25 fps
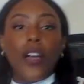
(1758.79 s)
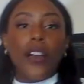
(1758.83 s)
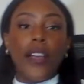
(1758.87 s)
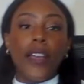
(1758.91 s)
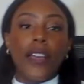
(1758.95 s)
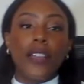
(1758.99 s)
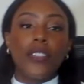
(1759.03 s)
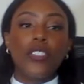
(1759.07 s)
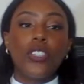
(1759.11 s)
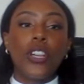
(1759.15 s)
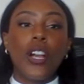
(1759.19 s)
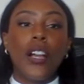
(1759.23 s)

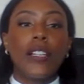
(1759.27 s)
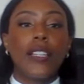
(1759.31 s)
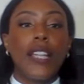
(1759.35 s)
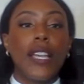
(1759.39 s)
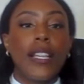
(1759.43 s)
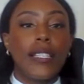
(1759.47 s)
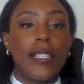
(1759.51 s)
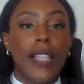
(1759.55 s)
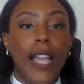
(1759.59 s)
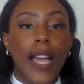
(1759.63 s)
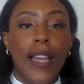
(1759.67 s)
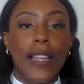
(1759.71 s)
right, so our
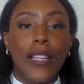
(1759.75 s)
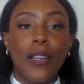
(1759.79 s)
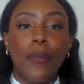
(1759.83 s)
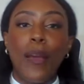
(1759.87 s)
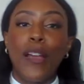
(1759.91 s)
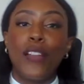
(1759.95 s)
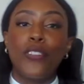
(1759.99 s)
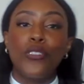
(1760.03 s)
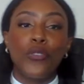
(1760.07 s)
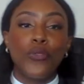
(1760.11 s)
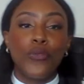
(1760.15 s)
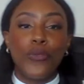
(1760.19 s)
next item,
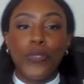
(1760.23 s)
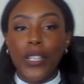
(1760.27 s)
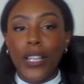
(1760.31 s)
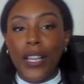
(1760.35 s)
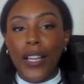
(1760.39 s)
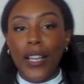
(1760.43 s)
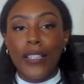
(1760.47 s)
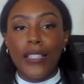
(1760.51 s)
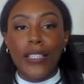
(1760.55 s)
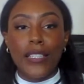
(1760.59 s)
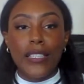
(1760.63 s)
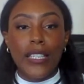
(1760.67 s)
I do feel
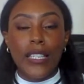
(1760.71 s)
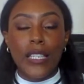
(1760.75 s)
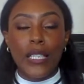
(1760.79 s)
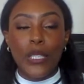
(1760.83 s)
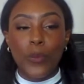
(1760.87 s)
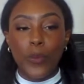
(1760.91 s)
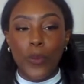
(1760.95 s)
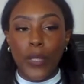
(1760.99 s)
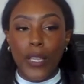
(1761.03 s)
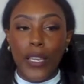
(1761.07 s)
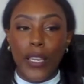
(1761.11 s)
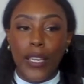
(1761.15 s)
like I need to
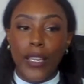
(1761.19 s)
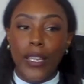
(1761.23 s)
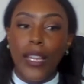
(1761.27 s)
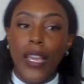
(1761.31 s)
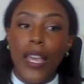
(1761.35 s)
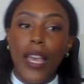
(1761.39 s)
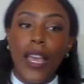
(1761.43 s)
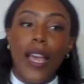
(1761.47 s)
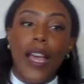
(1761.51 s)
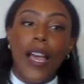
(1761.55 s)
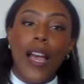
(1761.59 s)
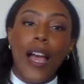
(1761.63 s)
explain.
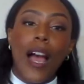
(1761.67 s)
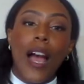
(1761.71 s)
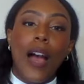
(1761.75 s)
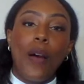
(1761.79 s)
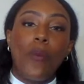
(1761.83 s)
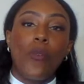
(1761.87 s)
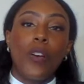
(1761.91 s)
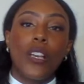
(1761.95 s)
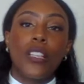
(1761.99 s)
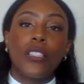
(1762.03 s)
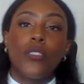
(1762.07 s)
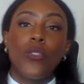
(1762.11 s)

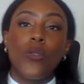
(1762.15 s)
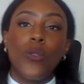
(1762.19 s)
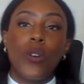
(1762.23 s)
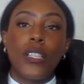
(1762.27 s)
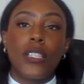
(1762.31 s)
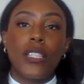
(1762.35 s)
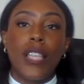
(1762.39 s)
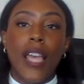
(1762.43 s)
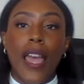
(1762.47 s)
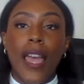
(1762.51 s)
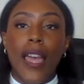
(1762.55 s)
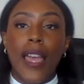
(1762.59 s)
I was
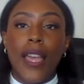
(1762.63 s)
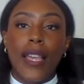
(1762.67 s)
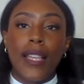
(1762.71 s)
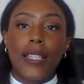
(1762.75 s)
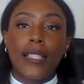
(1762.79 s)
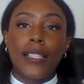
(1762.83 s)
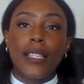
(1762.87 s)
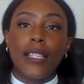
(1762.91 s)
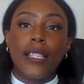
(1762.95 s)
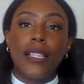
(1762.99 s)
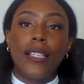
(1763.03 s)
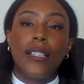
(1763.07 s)
going to
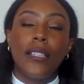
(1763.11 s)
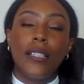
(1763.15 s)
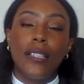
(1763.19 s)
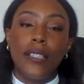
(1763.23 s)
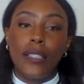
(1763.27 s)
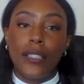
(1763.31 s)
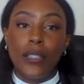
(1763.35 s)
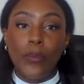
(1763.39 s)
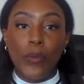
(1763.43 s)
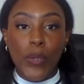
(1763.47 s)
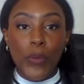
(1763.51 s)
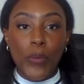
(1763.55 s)
ask
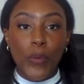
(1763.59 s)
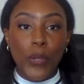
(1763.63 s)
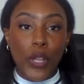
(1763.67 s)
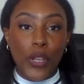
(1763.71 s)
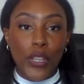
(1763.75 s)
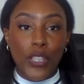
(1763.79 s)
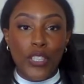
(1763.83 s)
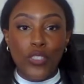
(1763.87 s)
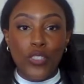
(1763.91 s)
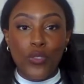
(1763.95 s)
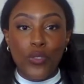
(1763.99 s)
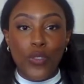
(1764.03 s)
the people
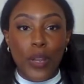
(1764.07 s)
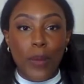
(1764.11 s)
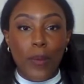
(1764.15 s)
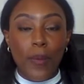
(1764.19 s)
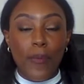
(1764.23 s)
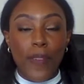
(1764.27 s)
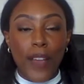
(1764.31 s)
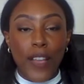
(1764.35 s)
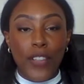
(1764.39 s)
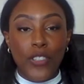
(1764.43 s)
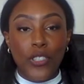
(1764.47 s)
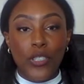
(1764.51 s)
on
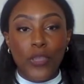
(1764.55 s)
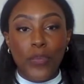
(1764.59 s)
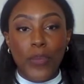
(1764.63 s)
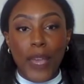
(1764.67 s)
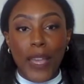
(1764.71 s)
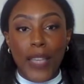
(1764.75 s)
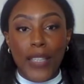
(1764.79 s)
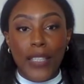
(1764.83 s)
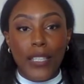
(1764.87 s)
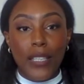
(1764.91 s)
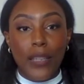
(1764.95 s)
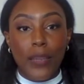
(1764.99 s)
Instagram if I should
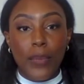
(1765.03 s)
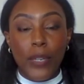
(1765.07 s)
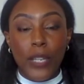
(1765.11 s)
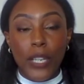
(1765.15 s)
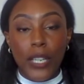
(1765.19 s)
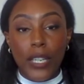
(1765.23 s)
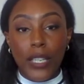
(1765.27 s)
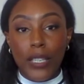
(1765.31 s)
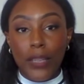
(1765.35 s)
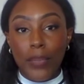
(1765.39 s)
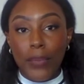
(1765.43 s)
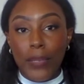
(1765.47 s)
pass it up or
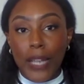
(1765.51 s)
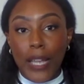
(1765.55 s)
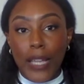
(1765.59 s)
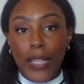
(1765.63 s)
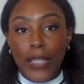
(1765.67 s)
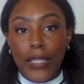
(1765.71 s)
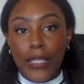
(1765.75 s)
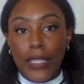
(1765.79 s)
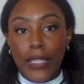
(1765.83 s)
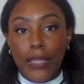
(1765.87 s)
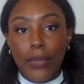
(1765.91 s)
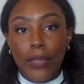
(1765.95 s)
get it, but I
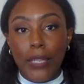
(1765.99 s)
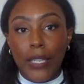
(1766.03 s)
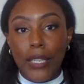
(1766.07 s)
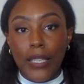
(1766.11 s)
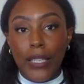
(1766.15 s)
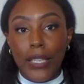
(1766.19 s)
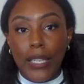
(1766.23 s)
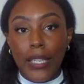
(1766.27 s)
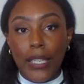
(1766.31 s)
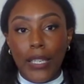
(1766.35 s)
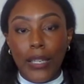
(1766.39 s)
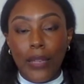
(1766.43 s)
ended up
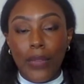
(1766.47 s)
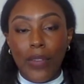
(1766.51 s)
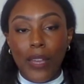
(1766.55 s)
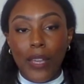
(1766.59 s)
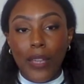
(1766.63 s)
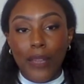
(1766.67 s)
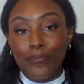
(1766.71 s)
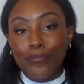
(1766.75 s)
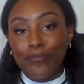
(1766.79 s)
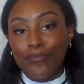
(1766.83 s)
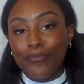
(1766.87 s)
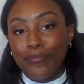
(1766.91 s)
getting it anyway.
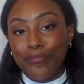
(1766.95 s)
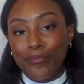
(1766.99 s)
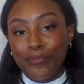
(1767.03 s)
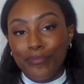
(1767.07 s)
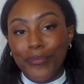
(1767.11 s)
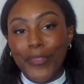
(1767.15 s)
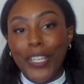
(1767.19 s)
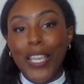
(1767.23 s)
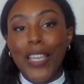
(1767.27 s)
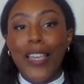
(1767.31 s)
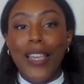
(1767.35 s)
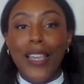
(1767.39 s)

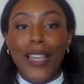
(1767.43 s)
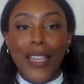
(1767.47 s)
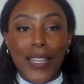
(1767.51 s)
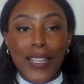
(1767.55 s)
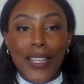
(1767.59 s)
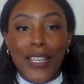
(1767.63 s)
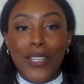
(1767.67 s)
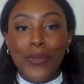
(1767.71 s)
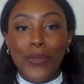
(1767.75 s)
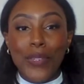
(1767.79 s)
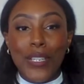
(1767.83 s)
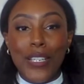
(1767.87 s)
It
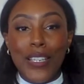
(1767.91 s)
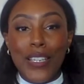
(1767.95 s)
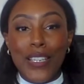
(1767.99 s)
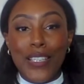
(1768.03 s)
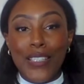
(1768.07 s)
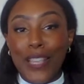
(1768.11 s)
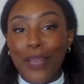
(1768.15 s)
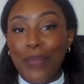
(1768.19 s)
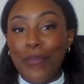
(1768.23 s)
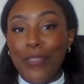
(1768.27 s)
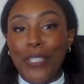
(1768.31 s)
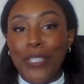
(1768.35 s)
is what it
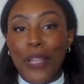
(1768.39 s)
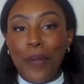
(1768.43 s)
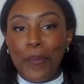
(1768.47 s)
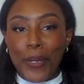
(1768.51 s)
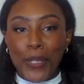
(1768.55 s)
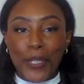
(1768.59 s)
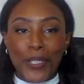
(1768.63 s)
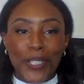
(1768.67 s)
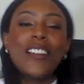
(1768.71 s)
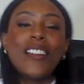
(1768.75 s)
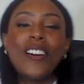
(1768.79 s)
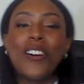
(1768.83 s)
is. I'm
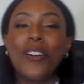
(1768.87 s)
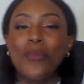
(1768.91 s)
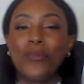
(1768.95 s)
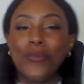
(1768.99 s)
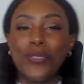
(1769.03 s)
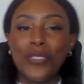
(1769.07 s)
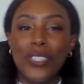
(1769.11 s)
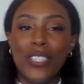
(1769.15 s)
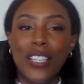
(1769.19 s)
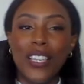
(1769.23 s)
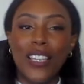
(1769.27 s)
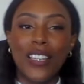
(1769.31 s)
stubborn. No, I'm
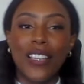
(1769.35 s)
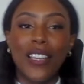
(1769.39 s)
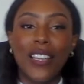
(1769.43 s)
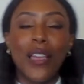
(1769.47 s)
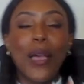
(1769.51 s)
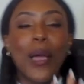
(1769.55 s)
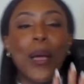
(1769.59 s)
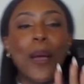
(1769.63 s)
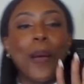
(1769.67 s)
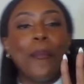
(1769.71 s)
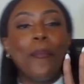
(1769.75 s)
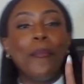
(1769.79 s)
just kidding.
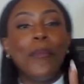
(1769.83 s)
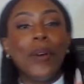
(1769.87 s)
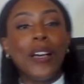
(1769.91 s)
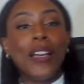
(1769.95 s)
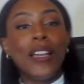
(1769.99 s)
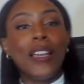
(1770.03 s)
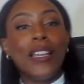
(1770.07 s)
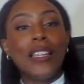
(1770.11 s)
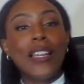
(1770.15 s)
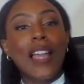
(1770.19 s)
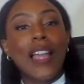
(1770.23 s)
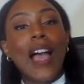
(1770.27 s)

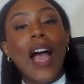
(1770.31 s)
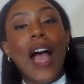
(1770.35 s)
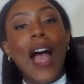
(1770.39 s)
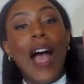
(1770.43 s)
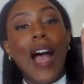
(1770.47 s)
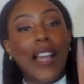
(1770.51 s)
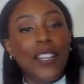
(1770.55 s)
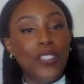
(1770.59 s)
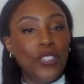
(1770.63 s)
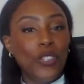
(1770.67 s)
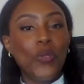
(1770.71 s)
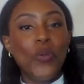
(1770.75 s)
But
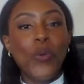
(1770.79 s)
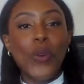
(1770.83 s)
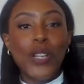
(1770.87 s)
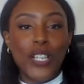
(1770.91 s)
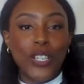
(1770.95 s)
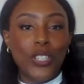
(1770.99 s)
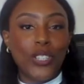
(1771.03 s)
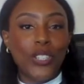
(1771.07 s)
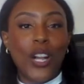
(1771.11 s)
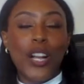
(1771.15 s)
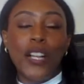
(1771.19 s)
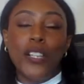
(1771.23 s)
I do want
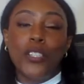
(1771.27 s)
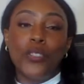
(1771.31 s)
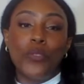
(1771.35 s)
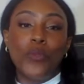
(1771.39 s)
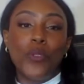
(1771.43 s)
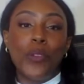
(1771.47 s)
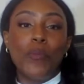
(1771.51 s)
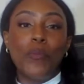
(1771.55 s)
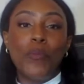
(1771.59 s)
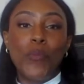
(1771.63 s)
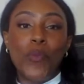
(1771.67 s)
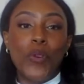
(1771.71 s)
to start
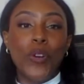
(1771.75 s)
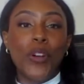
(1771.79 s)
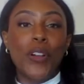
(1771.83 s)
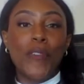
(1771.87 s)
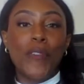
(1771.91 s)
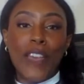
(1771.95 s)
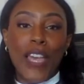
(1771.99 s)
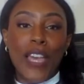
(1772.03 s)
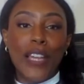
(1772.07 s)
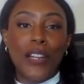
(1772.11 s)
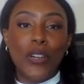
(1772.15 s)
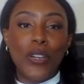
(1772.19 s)
doing more of
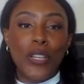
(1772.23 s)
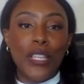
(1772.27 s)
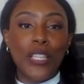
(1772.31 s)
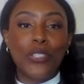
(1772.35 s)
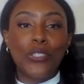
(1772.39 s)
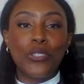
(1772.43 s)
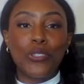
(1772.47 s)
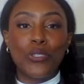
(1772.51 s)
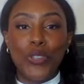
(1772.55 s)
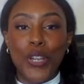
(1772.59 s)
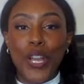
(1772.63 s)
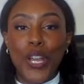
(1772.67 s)
that on
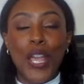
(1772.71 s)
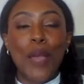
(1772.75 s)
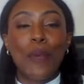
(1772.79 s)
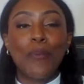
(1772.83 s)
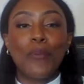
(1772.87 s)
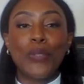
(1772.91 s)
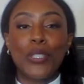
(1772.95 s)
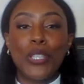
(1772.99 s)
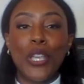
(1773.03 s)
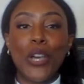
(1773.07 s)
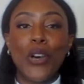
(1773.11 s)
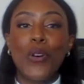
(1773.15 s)

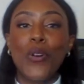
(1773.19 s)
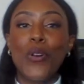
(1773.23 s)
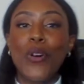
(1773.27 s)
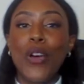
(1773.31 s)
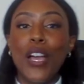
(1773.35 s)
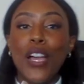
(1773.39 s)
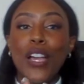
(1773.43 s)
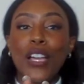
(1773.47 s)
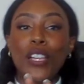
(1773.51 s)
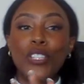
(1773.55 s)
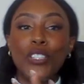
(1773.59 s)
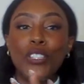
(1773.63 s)
Instagram. So
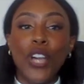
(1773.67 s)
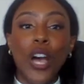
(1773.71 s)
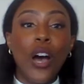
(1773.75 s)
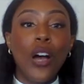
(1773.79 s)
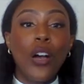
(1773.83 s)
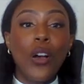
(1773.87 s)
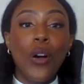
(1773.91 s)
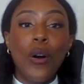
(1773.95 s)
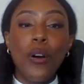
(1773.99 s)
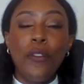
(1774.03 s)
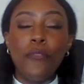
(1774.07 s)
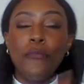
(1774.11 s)

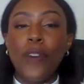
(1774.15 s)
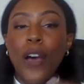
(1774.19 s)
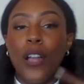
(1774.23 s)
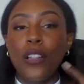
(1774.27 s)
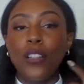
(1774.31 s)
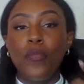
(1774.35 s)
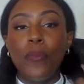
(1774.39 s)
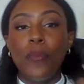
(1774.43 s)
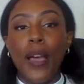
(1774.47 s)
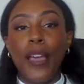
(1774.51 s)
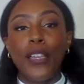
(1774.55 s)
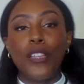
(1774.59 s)
y'all go and
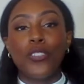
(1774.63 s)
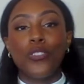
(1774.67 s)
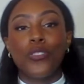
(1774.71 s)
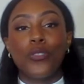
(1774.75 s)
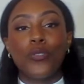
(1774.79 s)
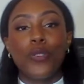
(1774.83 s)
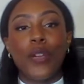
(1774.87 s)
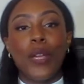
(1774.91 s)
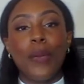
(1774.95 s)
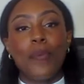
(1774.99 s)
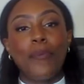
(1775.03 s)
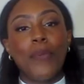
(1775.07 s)
follow my
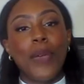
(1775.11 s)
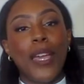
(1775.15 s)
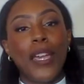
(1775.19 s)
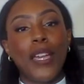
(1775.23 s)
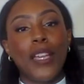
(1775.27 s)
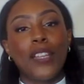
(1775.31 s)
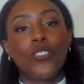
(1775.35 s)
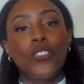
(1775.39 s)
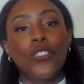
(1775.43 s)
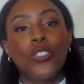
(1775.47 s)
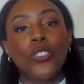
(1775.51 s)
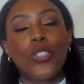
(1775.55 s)
Instagram
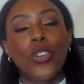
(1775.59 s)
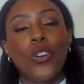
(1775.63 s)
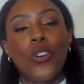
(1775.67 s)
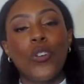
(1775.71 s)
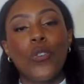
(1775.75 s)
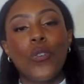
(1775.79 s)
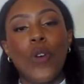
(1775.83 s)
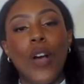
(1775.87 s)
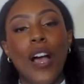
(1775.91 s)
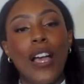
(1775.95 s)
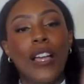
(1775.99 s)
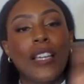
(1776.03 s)
page
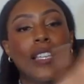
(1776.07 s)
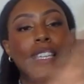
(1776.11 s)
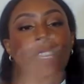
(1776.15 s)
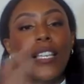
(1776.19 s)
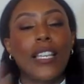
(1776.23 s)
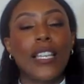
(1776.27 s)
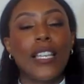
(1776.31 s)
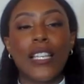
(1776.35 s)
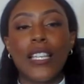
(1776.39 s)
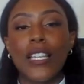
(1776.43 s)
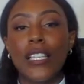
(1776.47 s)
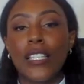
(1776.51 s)
so I can
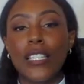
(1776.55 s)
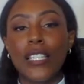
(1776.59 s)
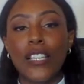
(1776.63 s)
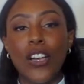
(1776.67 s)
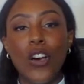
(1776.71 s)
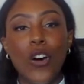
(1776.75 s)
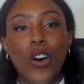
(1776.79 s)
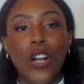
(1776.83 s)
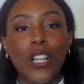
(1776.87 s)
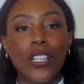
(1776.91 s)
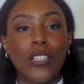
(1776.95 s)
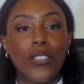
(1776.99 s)
get into
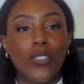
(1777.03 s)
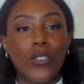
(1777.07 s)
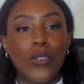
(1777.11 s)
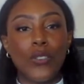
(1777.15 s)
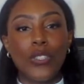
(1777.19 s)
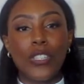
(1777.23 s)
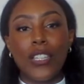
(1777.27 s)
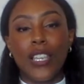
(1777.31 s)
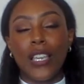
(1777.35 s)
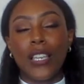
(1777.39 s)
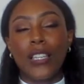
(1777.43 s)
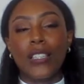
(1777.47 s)
all of those
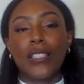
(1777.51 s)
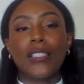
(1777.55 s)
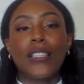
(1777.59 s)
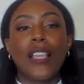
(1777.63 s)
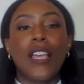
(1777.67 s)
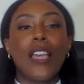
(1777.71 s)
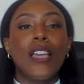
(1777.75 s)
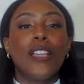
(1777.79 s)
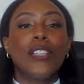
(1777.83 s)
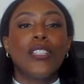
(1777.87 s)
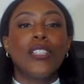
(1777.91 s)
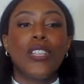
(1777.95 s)
things.
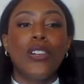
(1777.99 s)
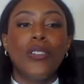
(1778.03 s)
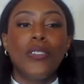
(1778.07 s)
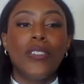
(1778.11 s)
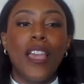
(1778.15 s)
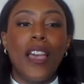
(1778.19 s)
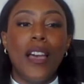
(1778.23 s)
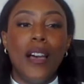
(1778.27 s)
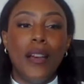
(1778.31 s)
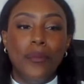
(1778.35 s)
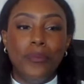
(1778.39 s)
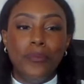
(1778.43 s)
So
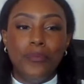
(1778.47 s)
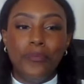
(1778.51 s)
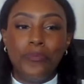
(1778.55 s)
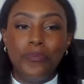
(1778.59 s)
yeah,